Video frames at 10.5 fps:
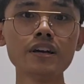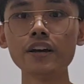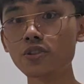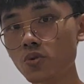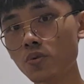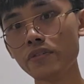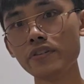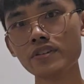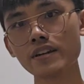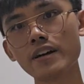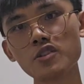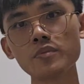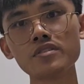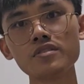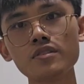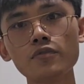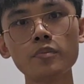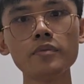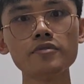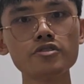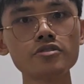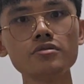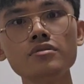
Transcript: And don't worry, I asked my sister for permission.